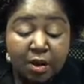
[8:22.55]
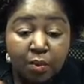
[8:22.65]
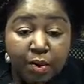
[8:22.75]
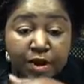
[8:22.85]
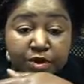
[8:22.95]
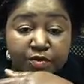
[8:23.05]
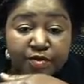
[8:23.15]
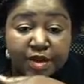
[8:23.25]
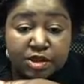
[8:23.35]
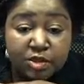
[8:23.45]
When you
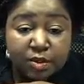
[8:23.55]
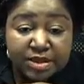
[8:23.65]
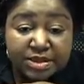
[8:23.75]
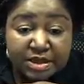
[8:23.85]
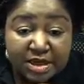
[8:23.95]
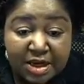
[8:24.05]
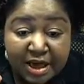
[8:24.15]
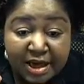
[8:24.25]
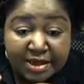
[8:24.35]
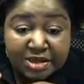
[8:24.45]
finish, you want to see a
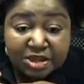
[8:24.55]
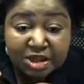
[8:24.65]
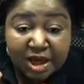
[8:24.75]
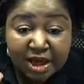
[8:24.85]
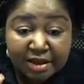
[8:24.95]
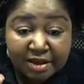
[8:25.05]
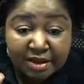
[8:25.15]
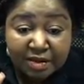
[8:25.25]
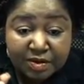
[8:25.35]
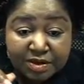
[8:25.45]
nice shine
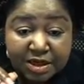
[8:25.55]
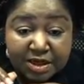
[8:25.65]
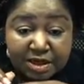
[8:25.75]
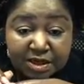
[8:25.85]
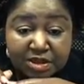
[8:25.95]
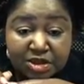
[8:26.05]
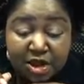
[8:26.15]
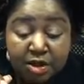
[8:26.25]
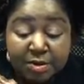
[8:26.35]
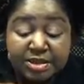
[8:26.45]
there. You see that
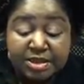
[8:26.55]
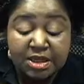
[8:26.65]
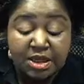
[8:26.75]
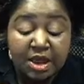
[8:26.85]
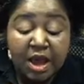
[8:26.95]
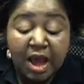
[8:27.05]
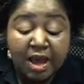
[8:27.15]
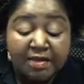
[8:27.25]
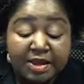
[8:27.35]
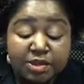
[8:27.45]
shine on my skin?
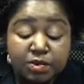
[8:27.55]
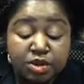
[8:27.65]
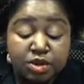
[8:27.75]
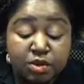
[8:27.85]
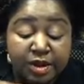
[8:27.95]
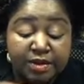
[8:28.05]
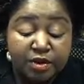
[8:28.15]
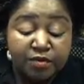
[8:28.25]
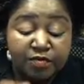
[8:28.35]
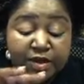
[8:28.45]
And that's what you do. And then
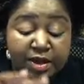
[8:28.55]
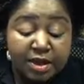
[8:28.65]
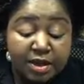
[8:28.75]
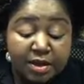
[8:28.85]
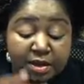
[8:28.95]
you feel it.